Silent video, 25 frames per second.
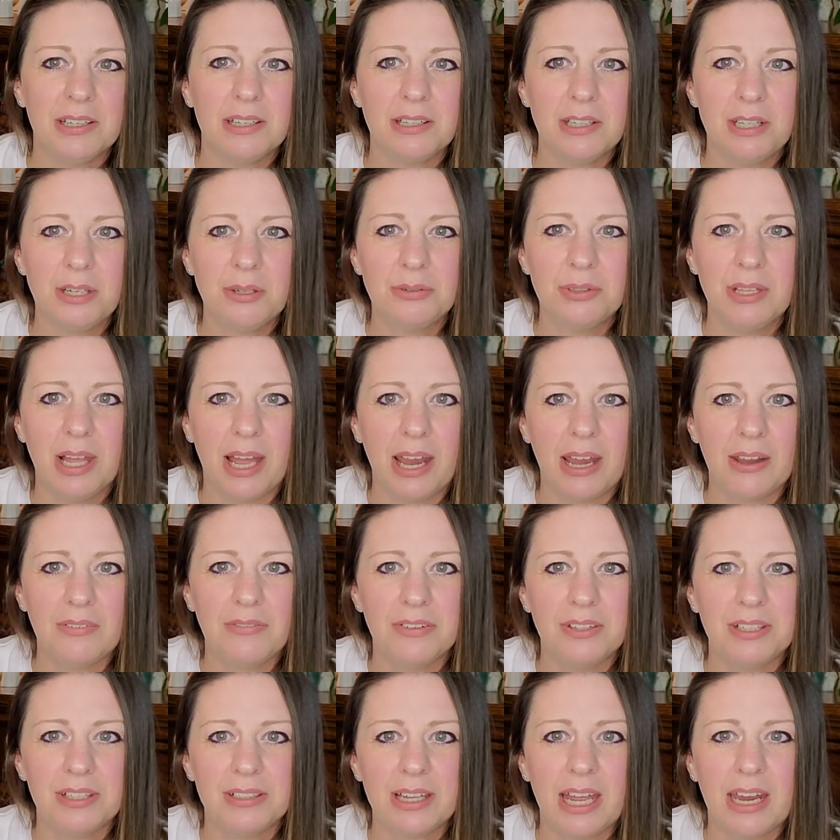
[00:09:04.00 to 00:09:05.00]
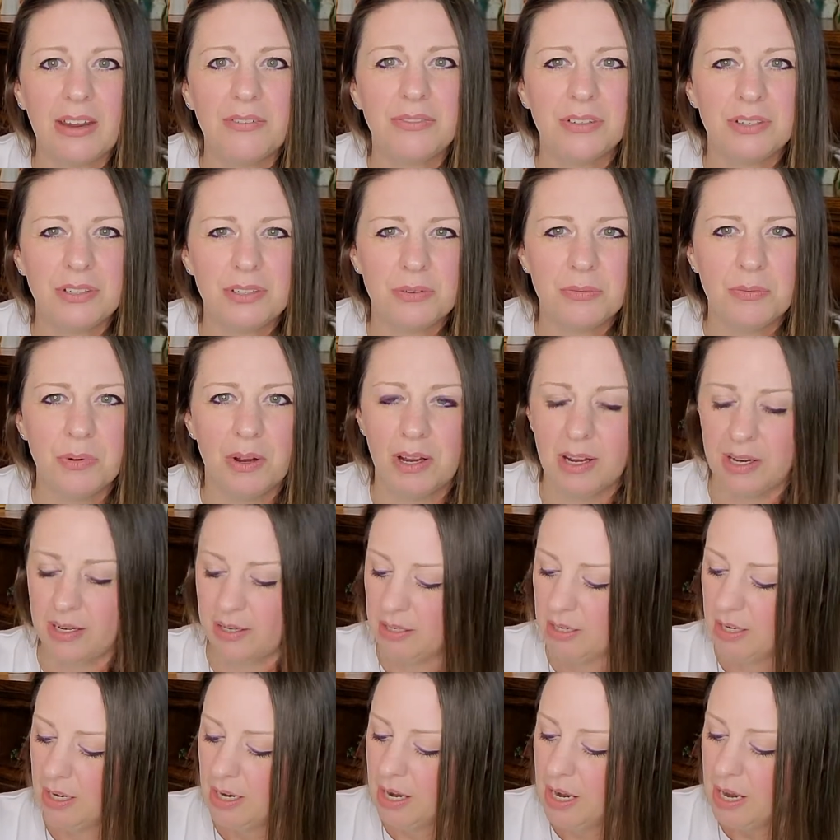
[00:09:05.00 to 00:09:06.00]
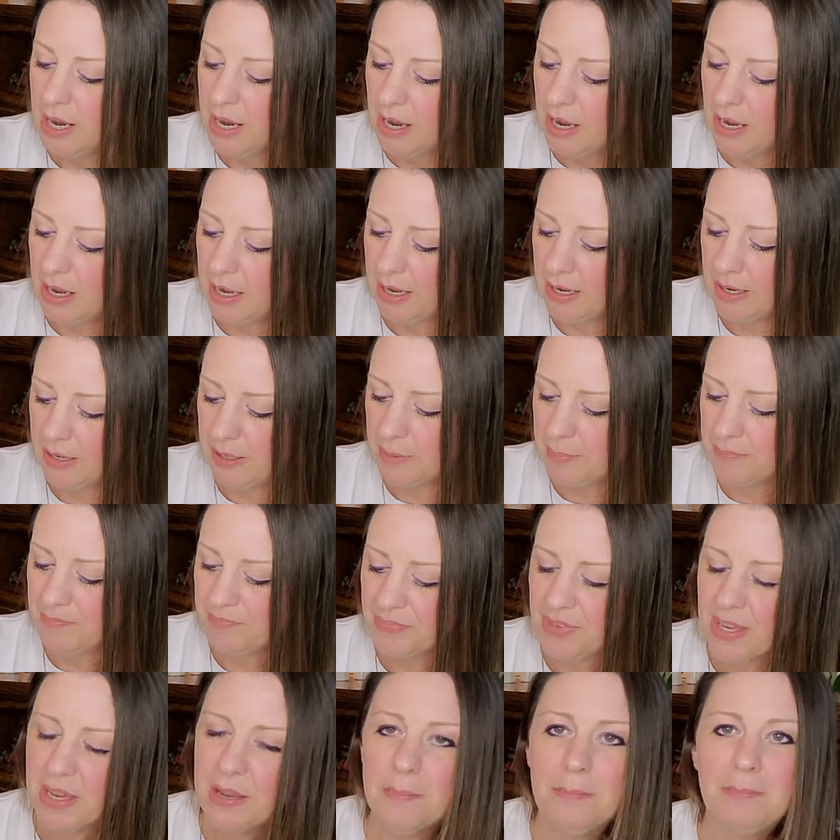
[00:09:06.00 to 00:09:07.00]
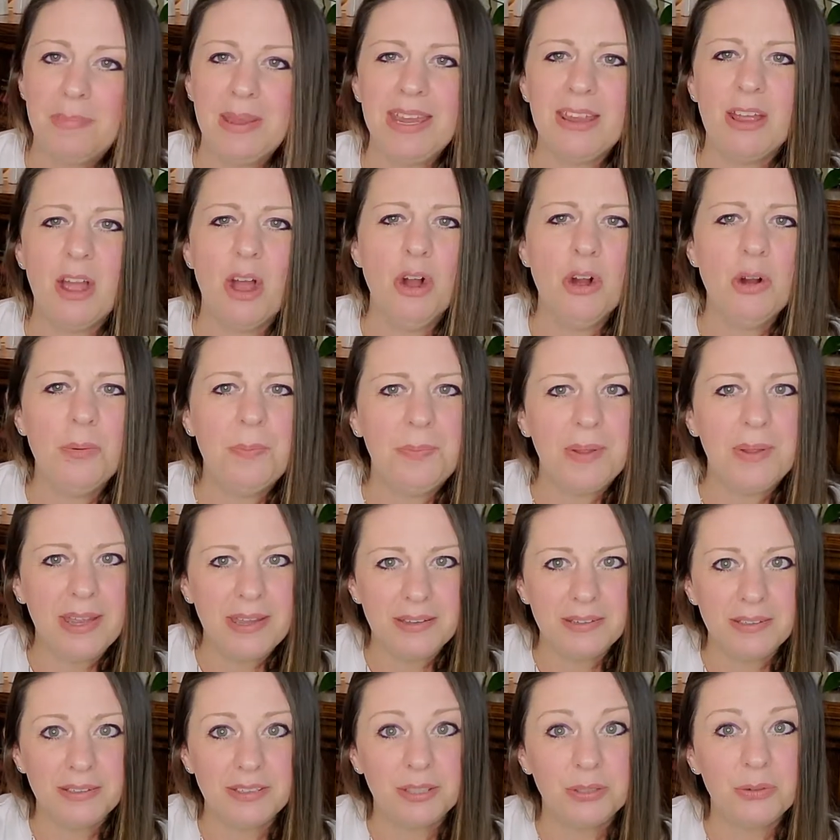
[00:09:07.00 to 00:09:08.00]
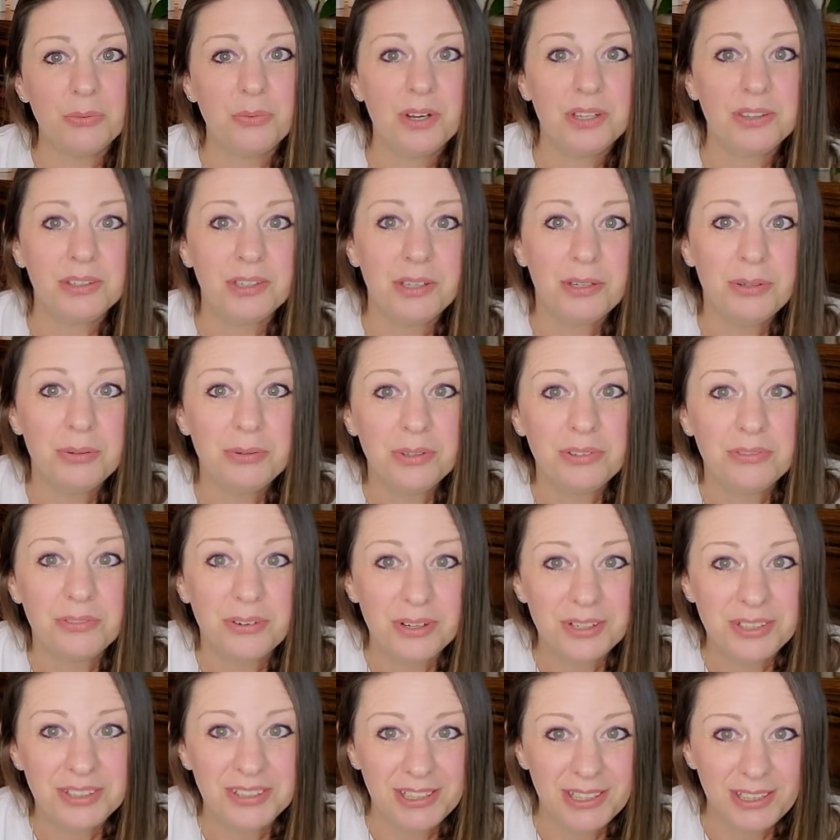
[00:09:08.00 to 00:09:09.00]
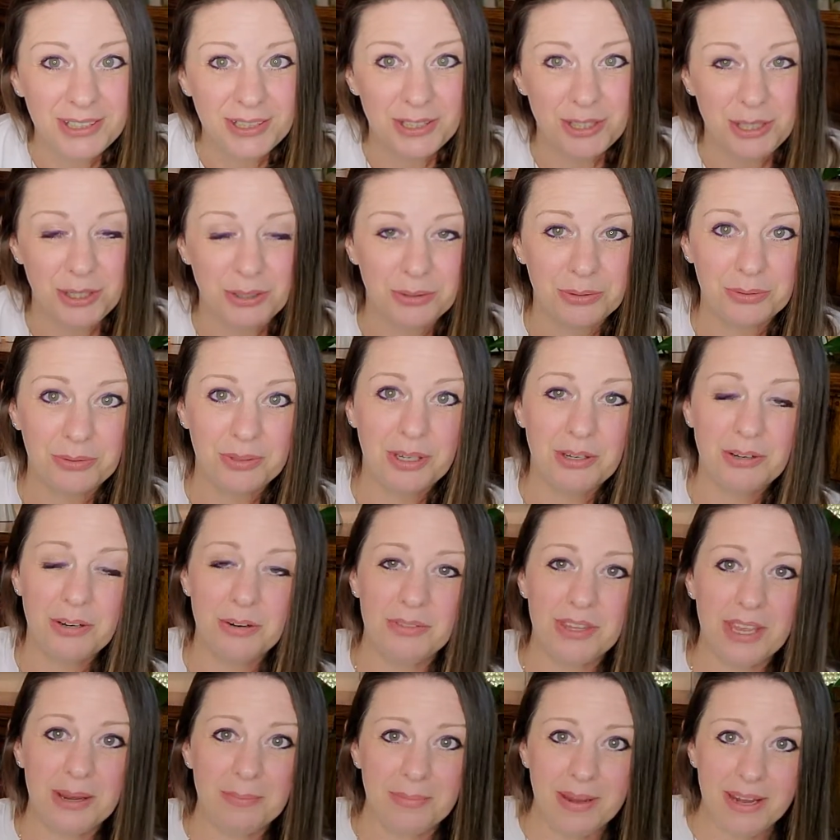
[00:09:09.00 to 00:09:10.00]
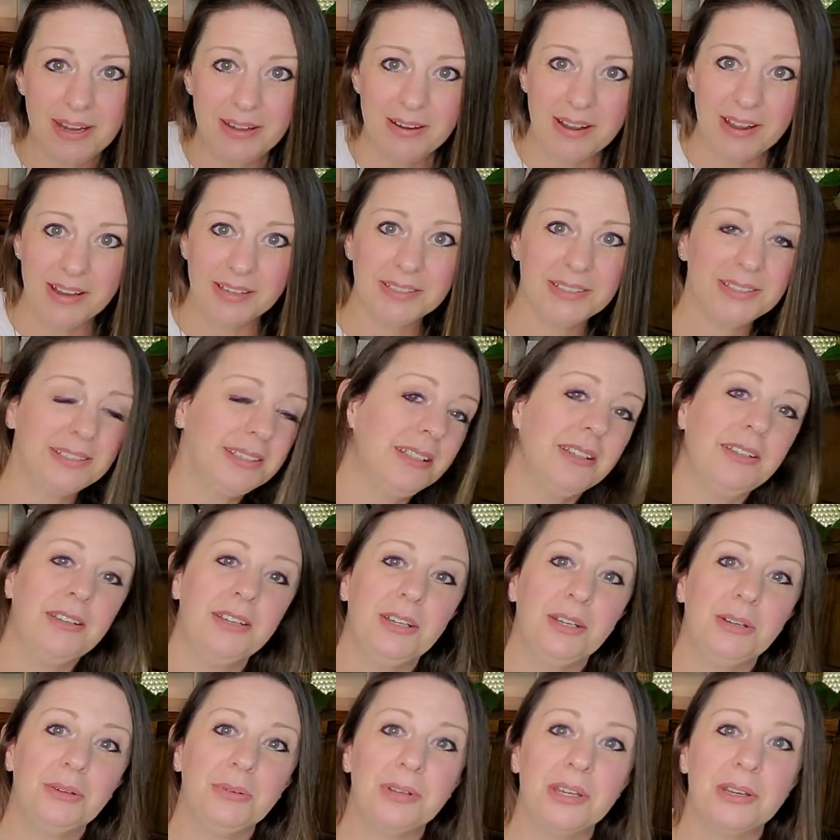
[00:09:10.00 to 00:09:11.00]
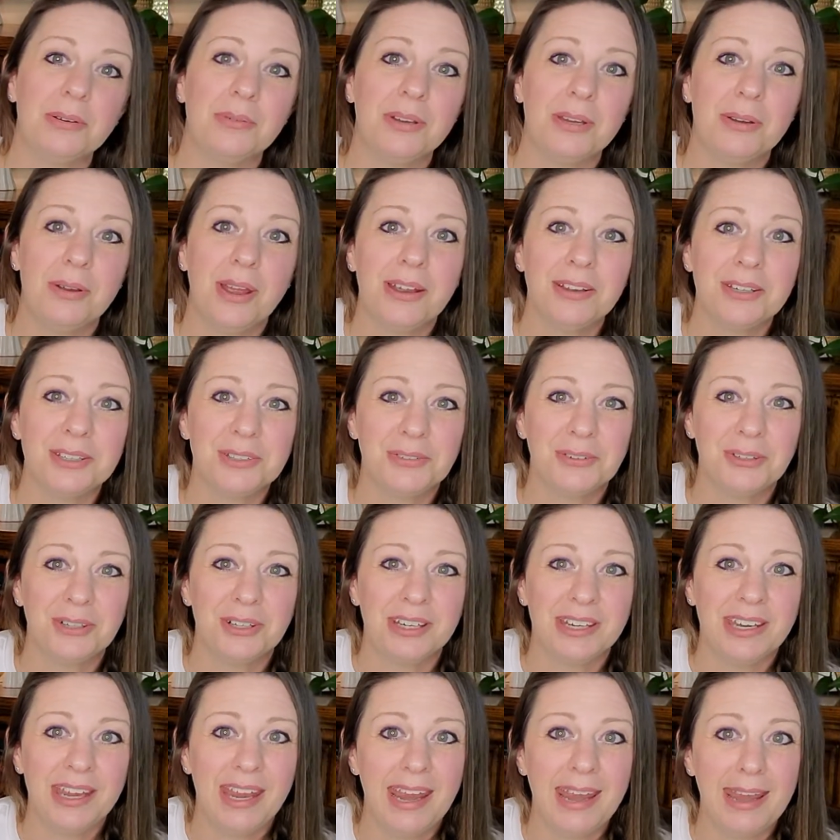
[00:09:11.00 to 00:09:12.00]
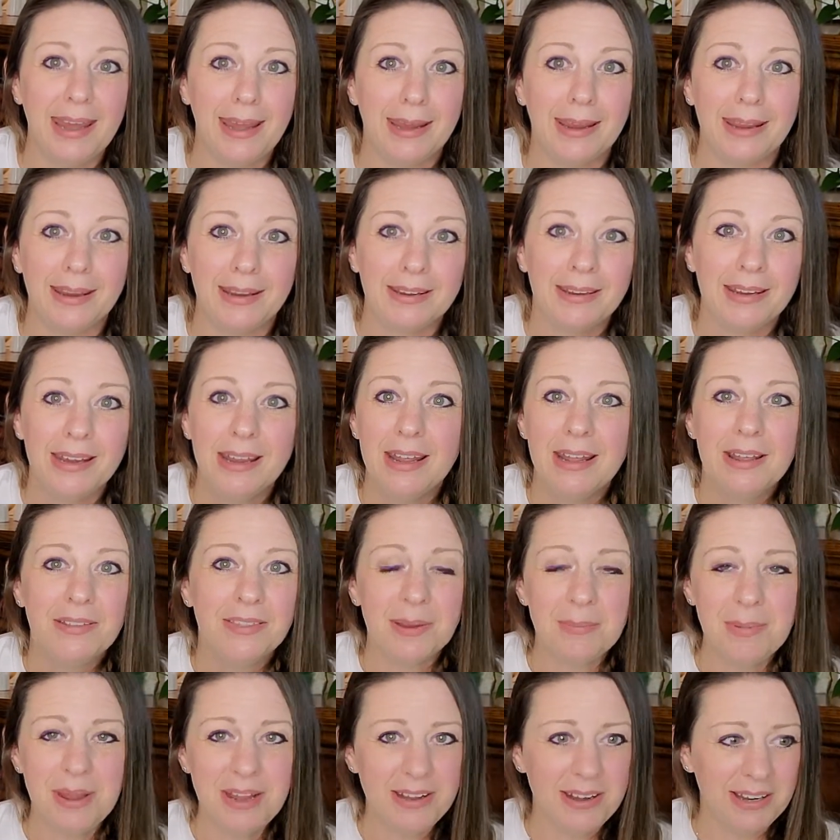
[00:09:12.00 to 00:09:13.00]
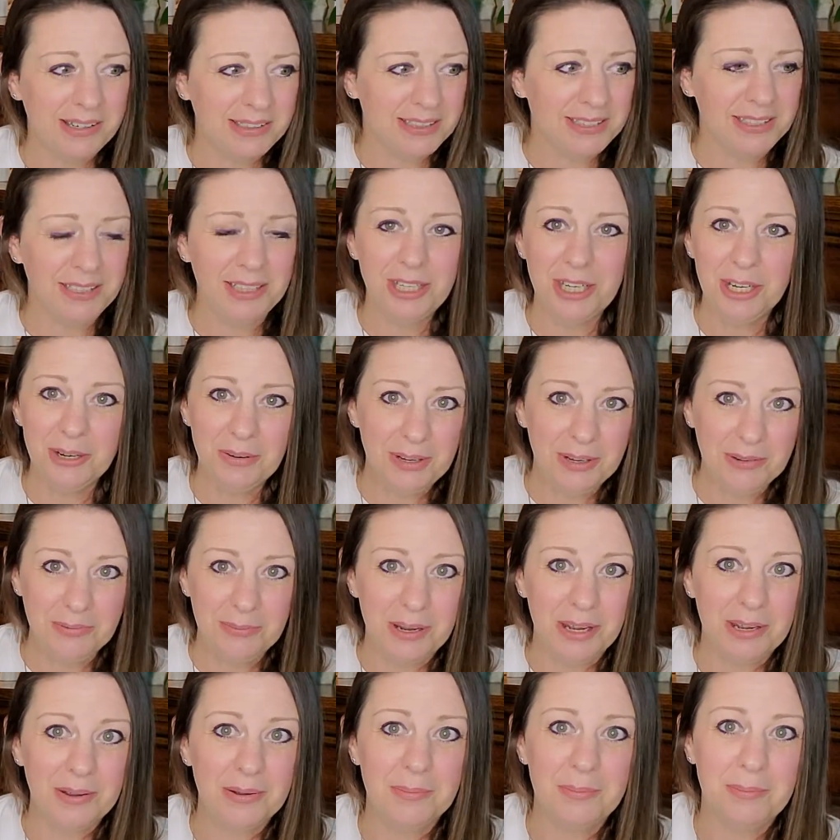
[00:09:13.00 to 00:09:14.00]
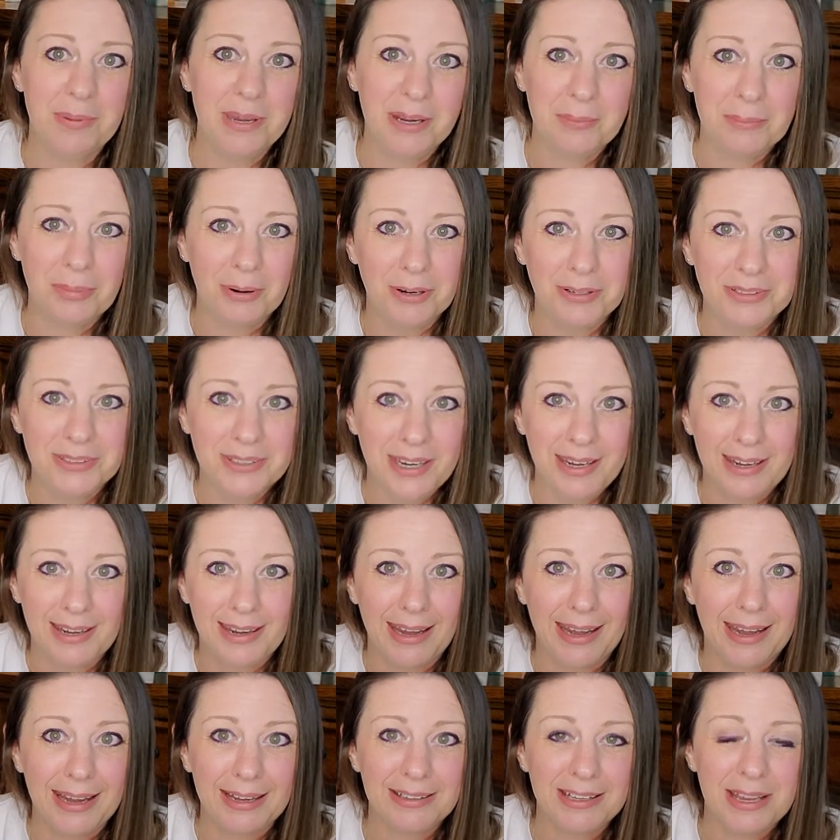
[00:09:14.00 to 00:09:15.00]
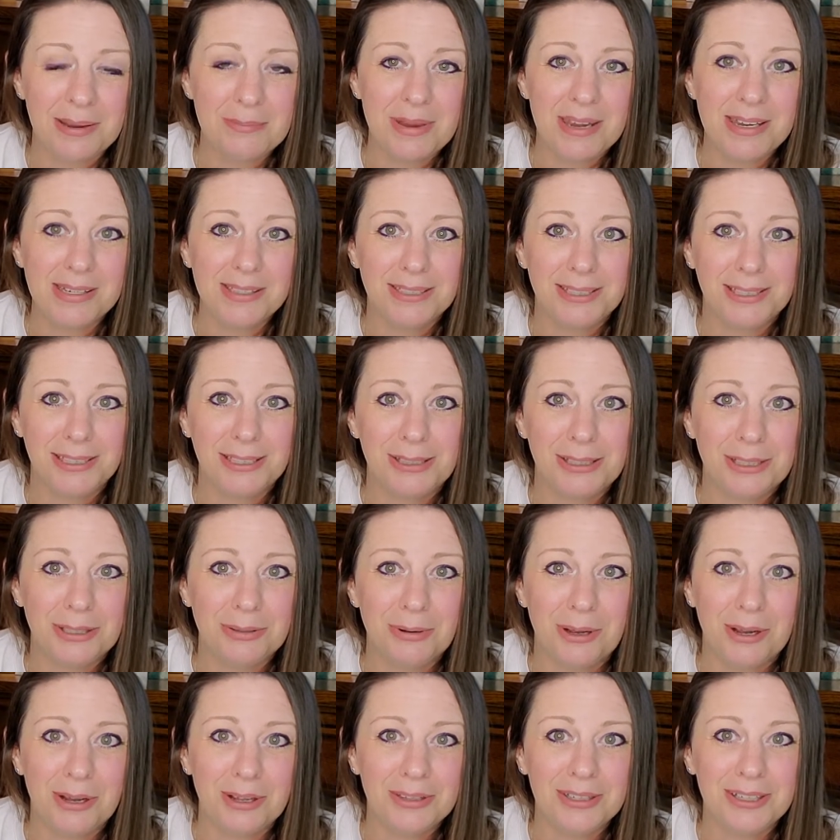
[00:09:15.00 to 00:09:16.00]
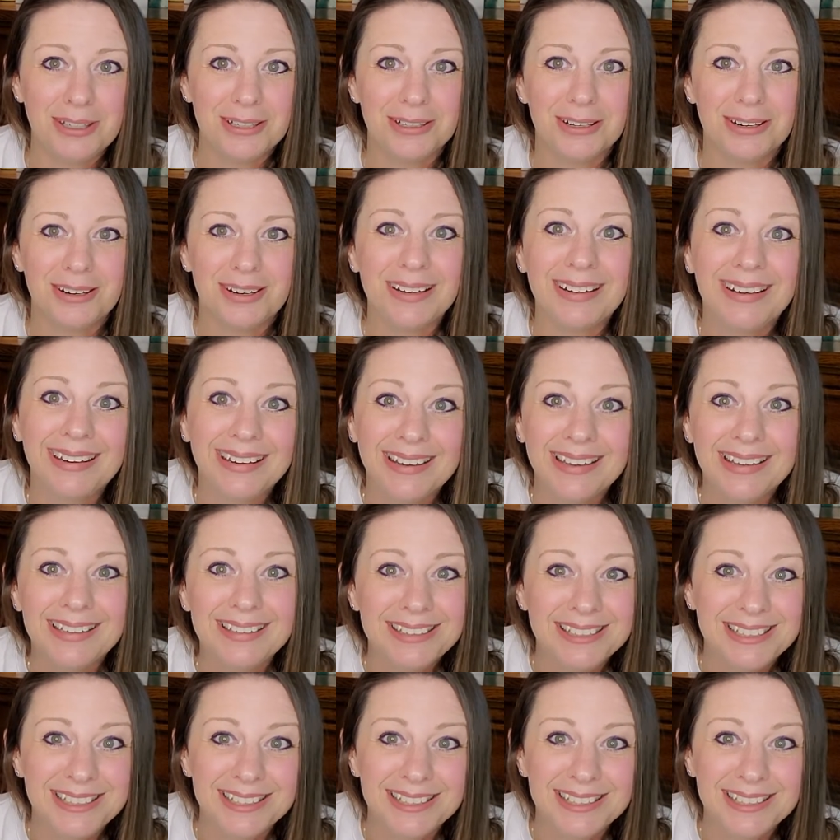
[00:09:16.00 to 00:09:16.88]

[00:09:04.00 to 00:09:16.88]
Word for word: a new life and the life that you want um, be open to what the universe sends you you know they may not send you you you ask for a cake they may not send you a, a big birthday cake they may send you all the ingredients